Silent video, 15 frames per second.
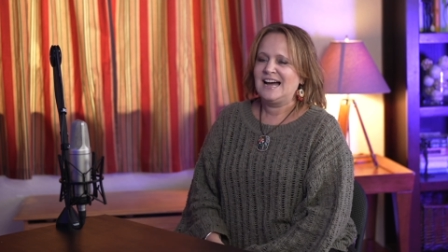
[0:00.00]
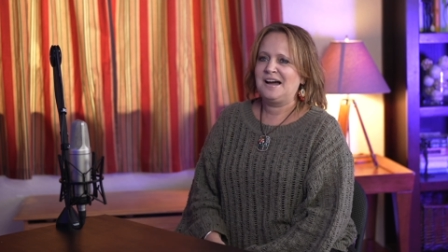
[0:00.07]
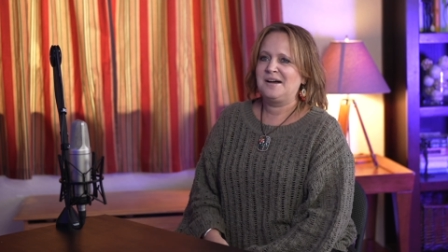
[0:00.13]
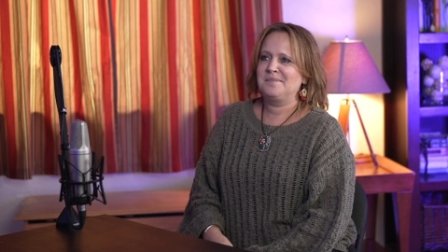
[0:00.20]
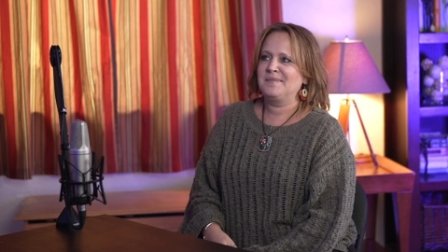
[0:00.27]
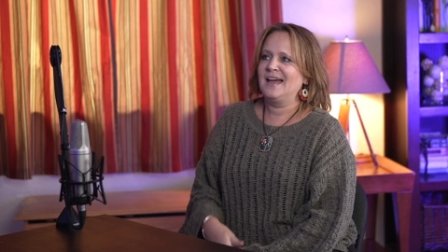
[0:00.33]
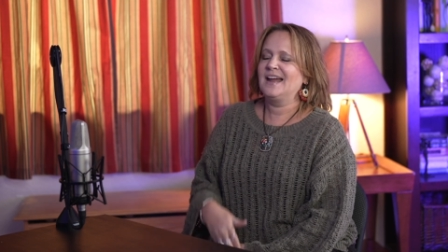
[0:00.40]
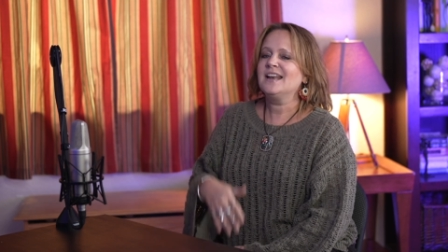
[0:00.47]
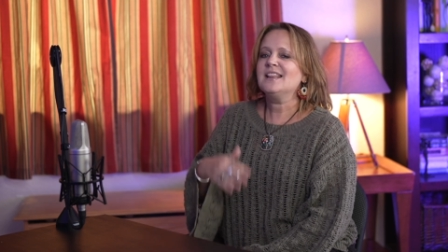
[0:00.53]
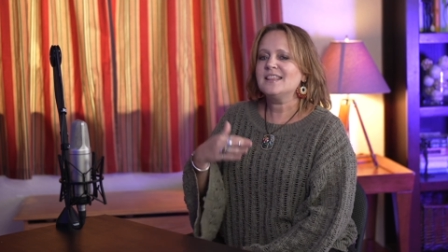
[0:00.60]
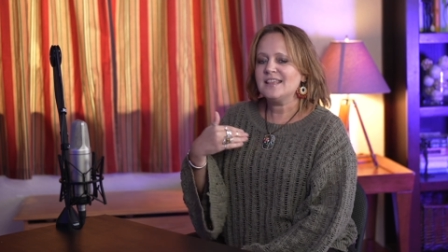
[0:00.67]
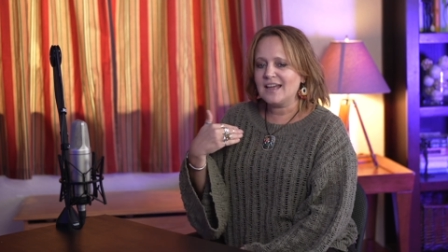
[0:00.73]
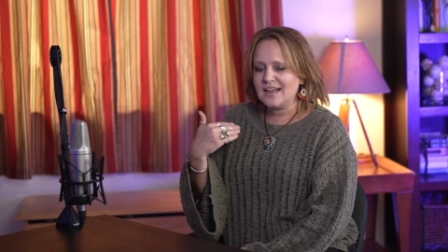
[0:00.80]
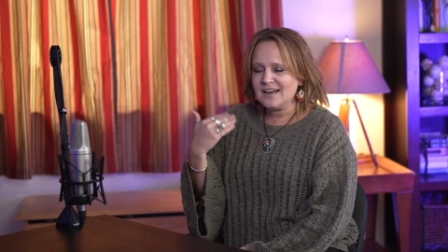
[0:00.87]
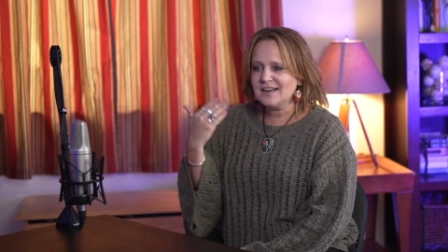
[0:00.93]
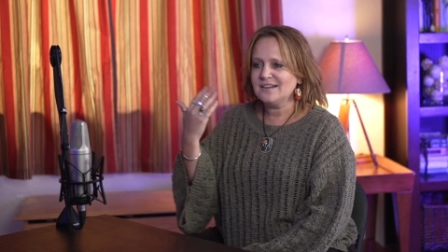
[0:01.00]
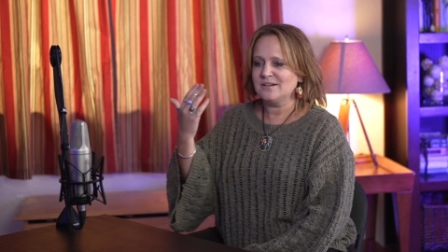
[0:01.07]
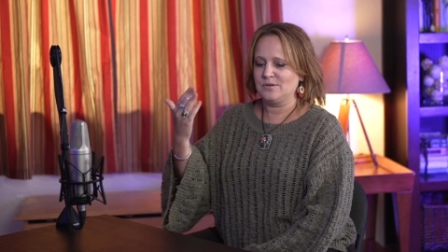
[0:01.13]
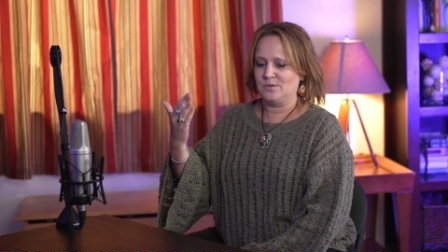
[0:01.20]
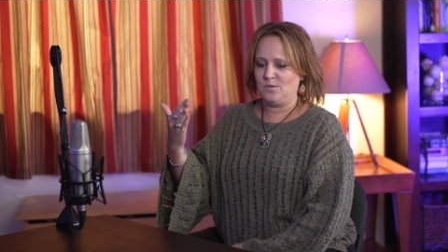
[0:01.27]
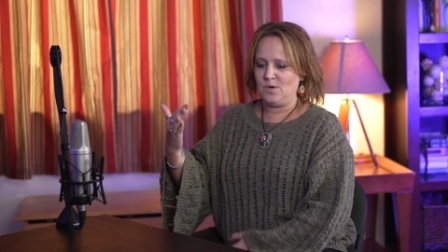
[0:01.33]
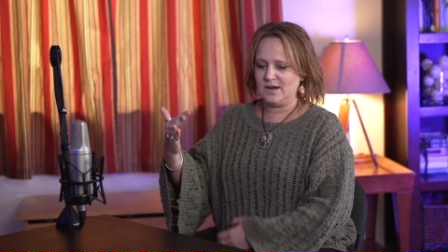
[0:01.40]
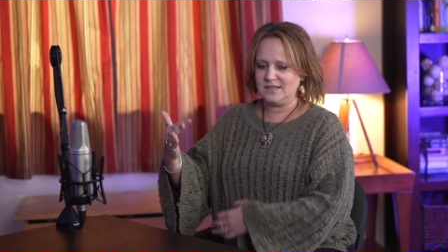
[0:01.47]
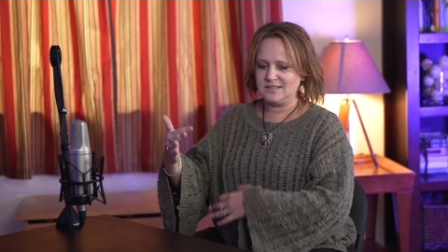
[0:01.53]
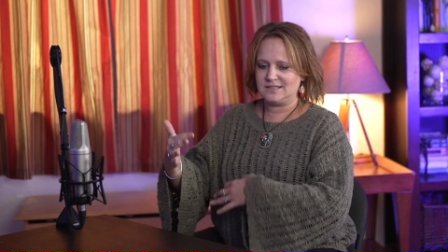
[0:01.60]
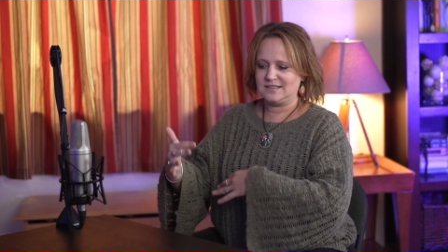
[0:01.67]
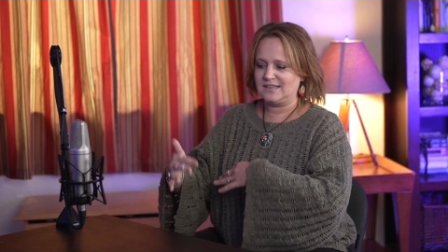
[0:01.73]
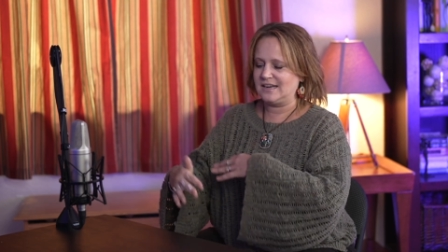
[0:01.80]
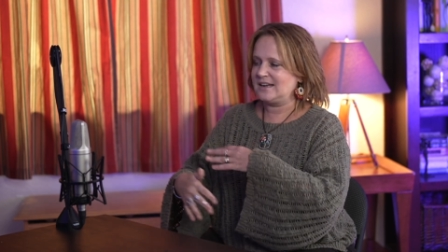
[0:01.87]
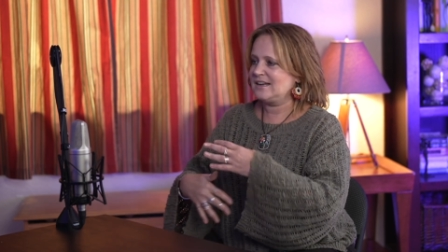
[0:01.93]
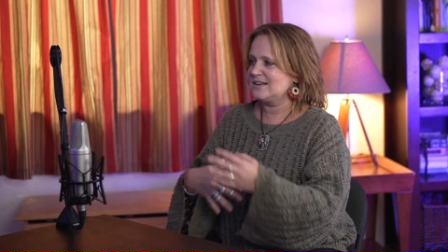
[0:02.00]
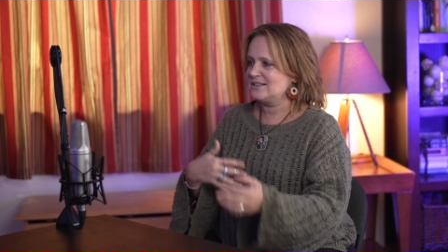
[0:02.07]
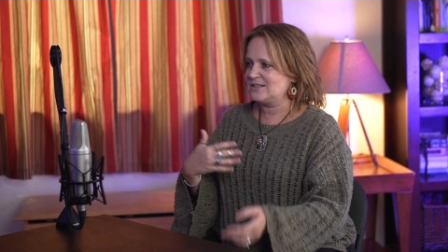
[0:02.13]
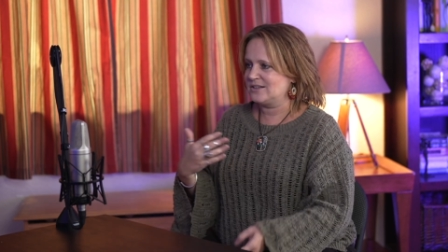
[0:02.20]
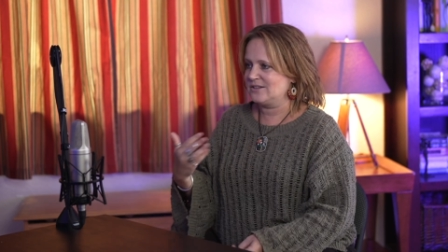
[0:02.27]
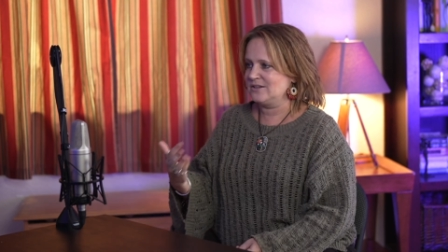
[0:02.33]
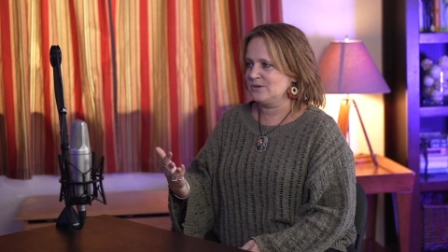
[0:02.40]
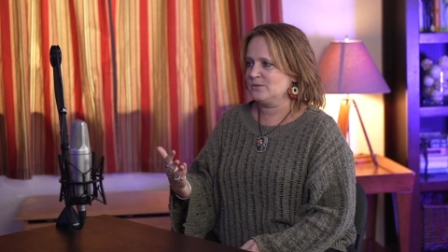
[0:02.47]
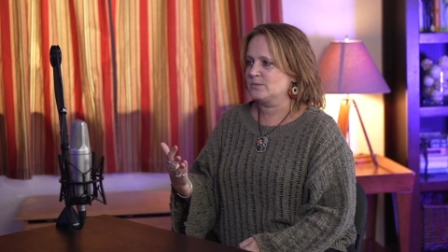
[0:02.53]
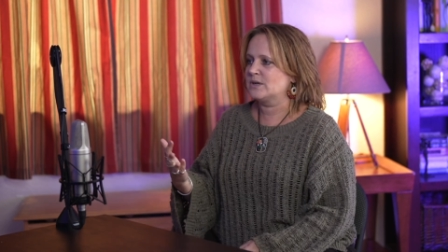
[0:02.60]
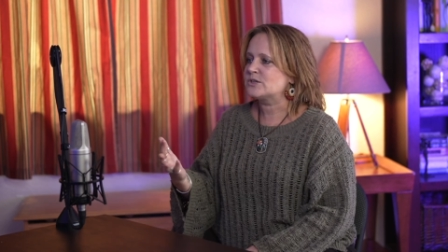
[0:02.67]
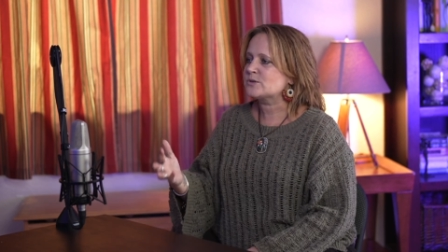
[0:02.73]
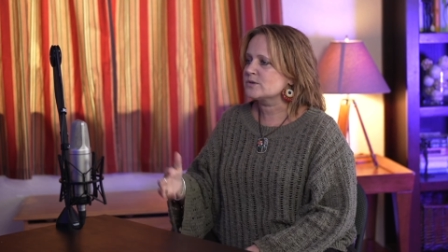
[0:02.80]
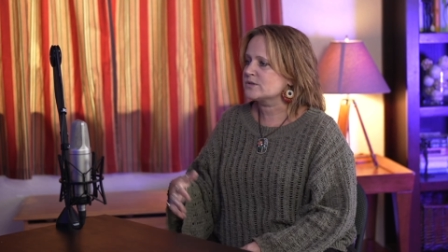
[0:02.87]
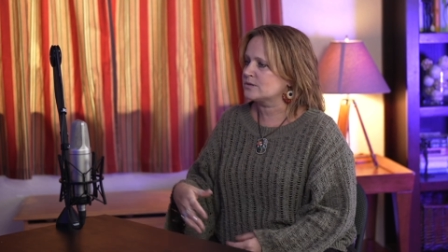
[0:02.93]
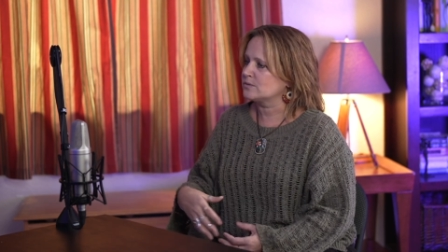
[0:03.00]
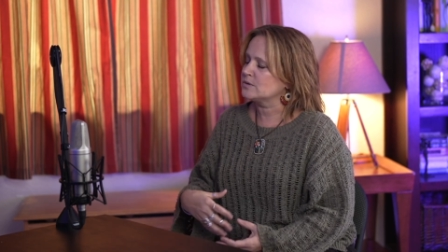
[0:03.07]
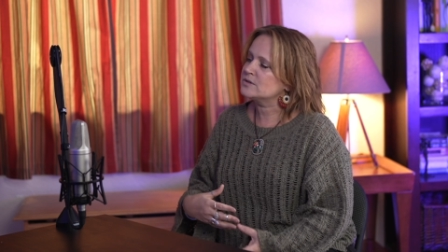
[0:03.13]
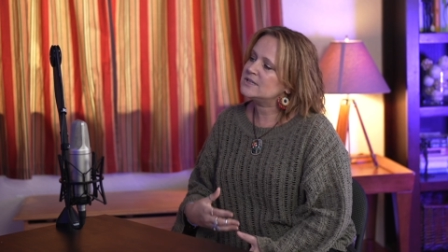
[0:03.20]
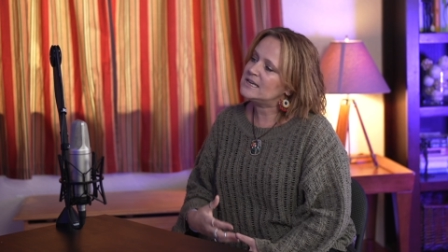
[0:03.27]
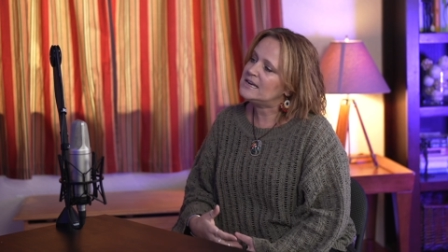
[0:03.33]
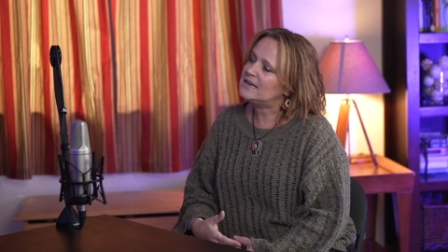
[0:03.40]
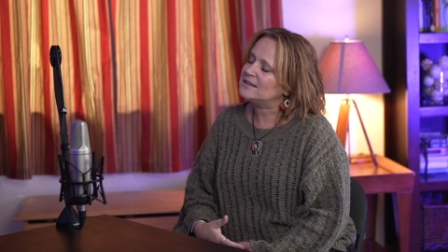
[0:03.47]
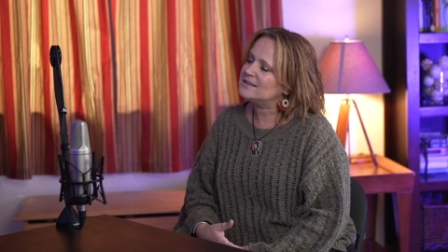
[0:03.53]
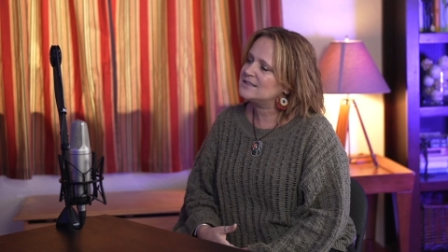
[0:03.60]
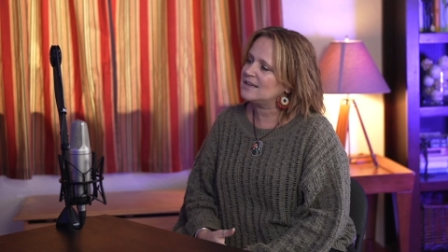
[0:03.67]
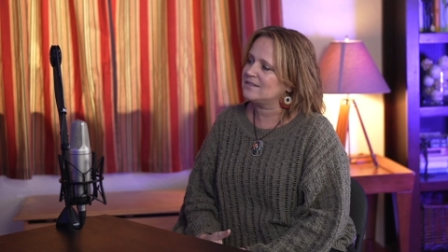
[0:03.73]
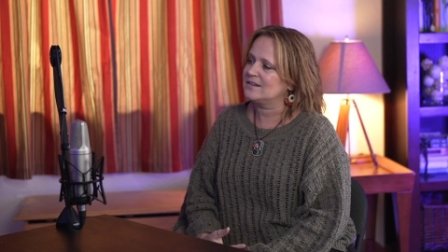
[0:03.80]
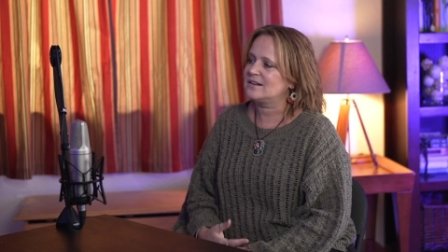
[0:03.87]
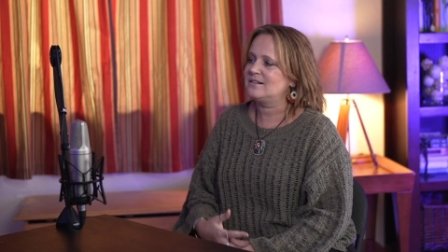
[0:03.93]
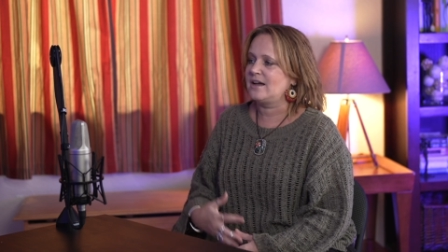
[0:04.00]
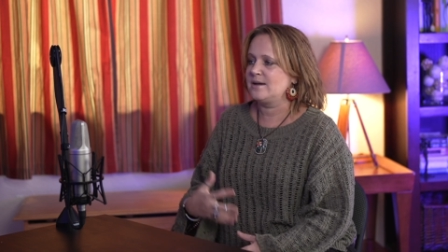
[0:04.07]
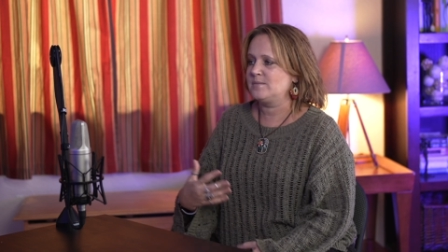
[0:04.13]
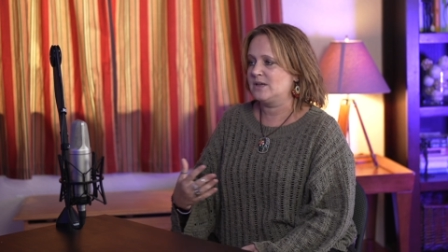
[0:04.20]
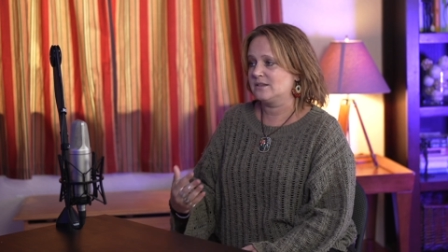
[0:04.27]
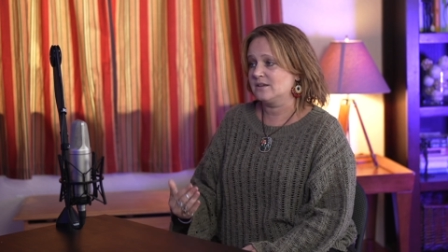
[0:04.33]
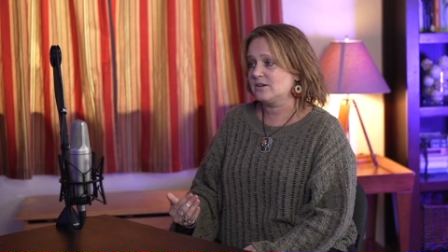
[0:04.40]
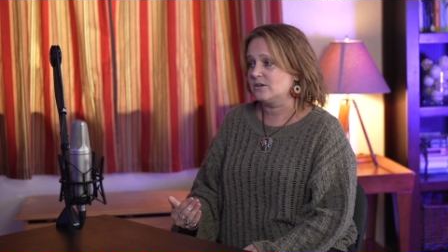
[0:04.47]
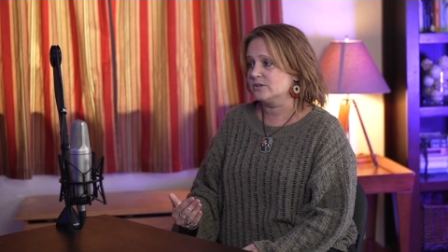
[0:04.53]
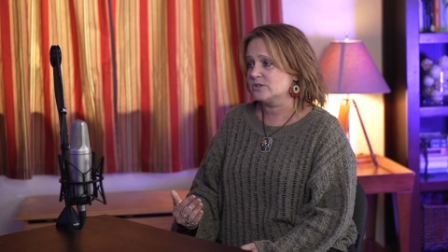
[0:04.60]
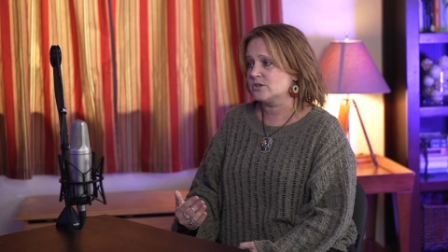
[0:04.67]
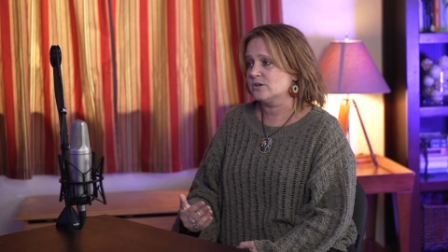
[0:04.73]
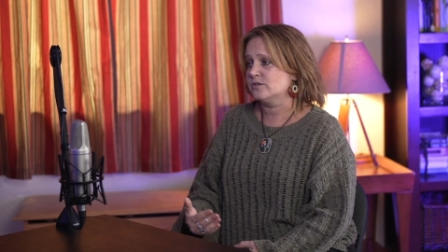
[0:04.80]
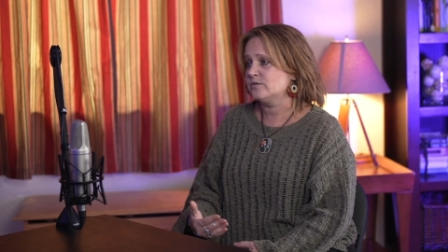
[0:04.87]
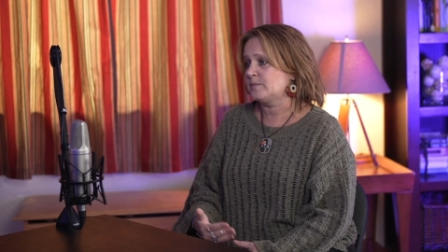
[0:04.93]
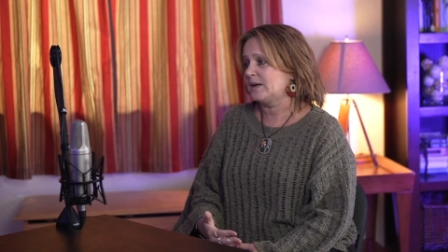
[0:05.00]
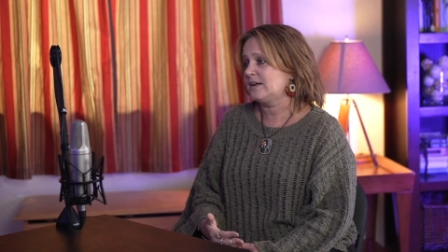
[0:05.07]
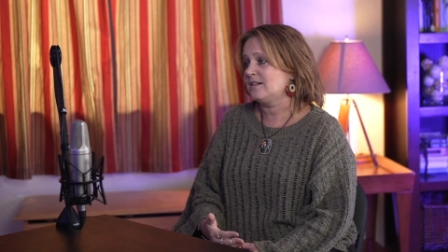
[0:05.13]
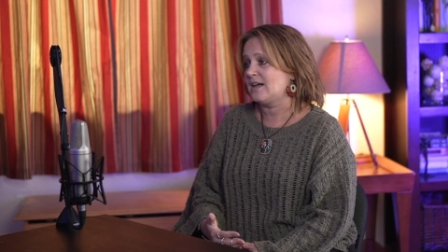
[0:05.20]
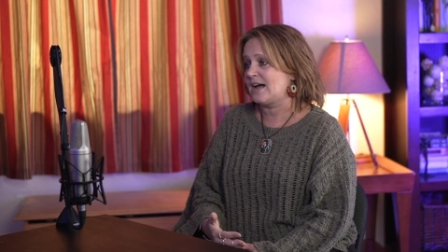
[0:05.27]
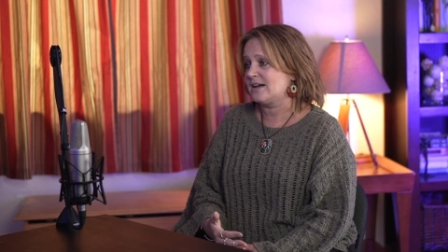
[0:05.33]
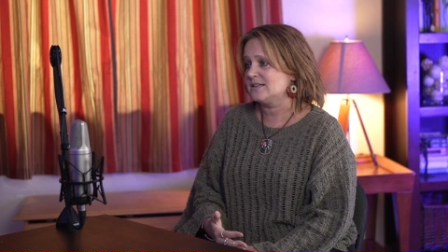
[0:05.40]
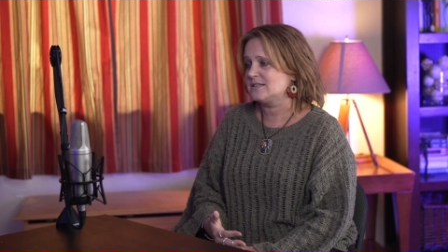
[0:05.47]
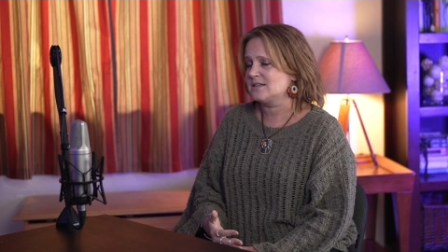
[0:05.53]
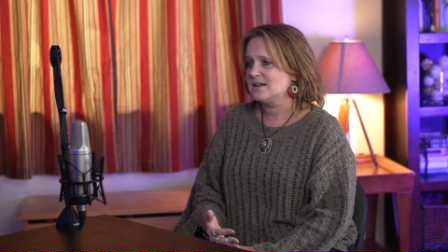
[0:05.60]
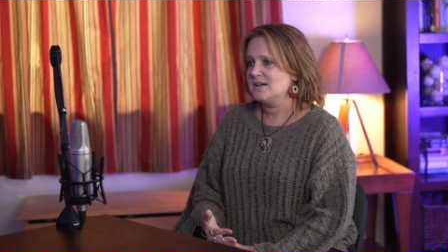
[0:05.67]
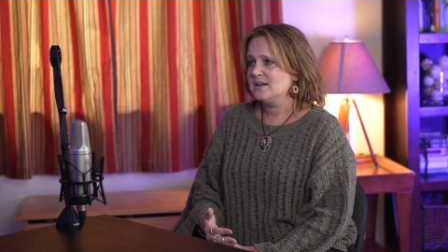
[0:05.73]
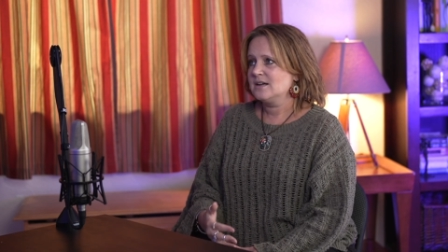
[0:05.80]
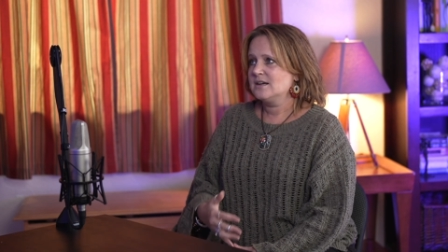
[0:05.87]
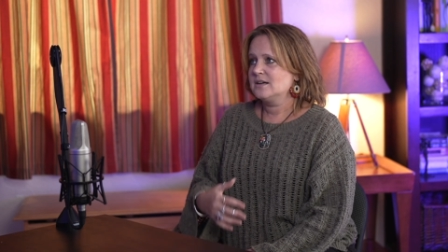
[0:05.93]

Um, and then once getting into the rituals and routines and the climate and the culture of my class,